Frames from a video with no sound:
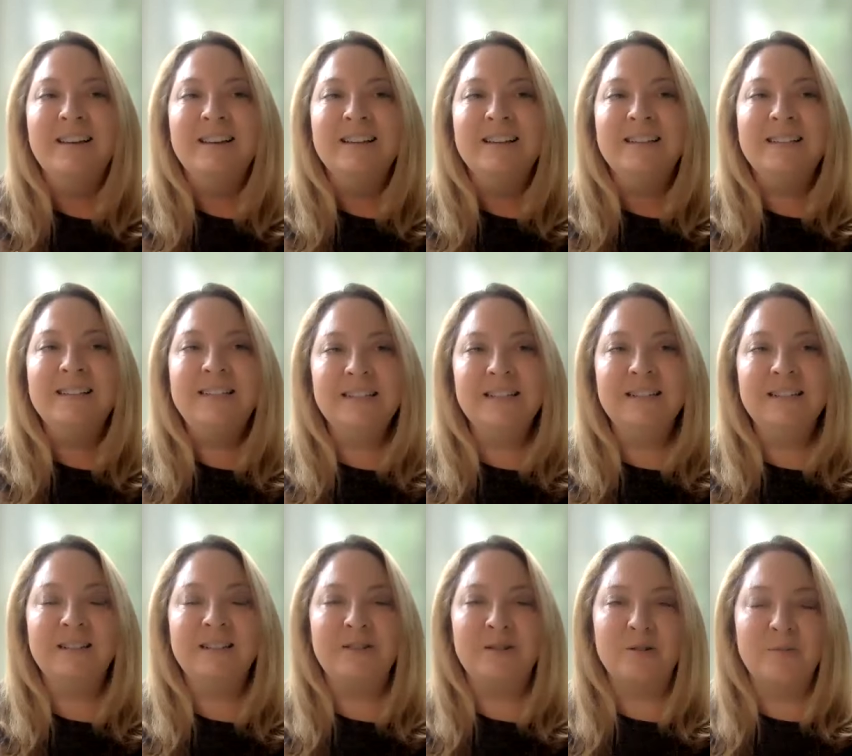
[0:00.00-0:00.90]

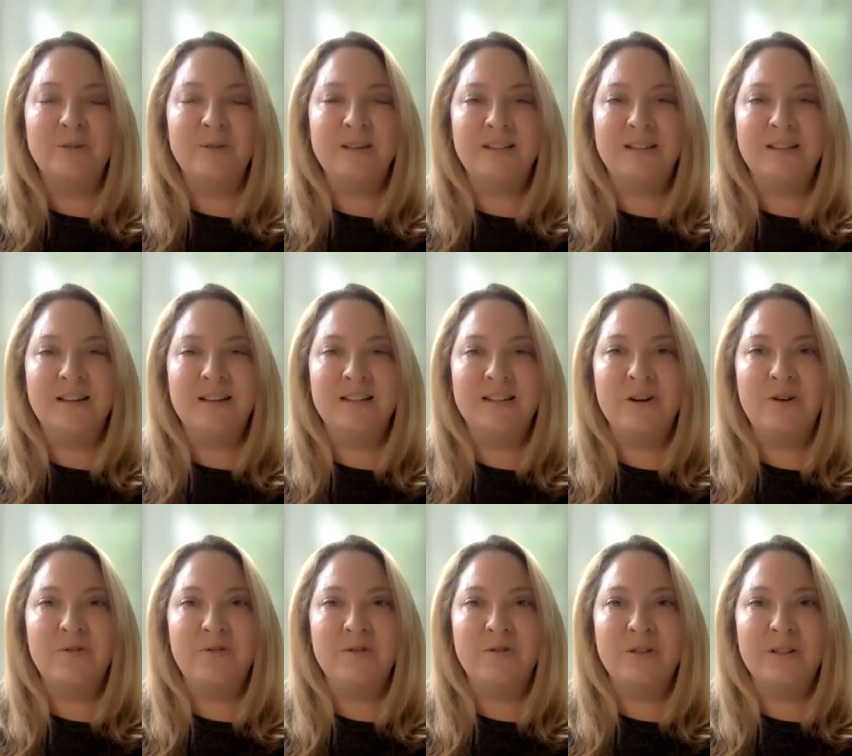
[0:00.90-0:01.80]
seasons in her business
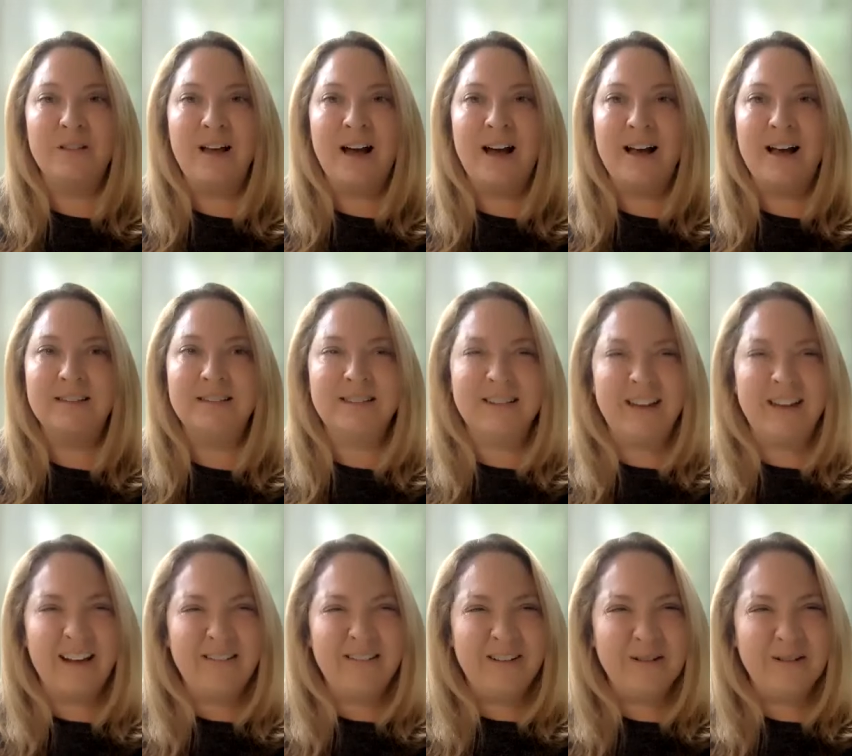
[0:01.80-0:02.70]
over the last,
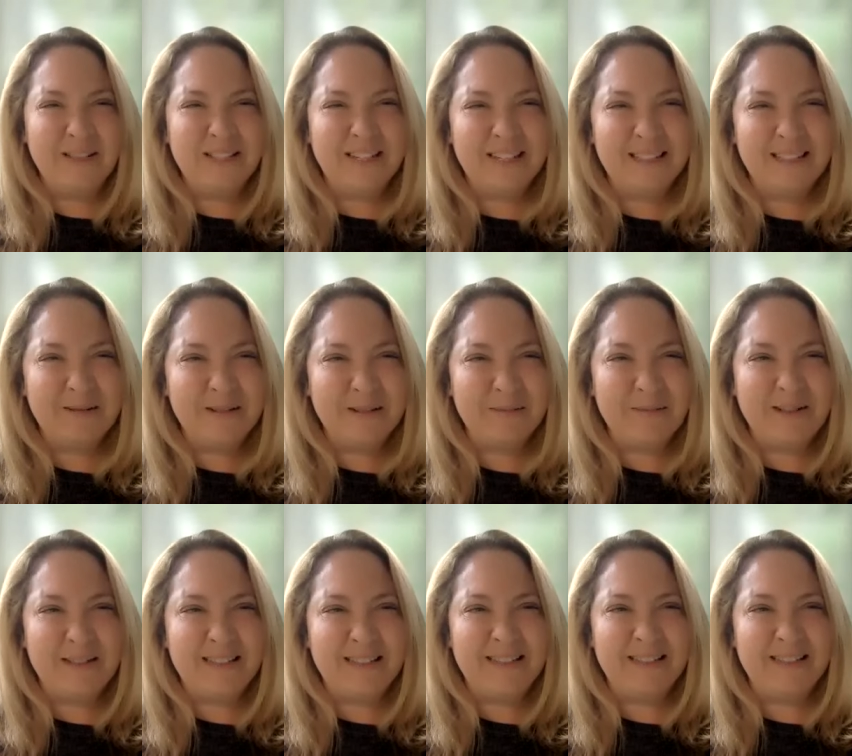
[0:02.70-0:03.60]
I don't know, Stacey,
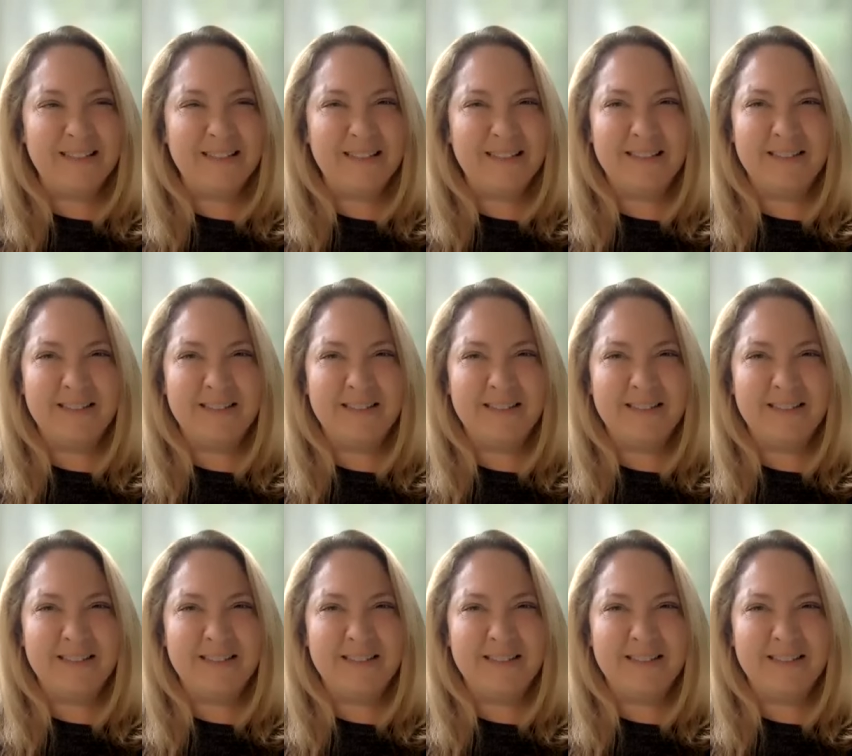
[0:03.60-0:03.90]
yeah,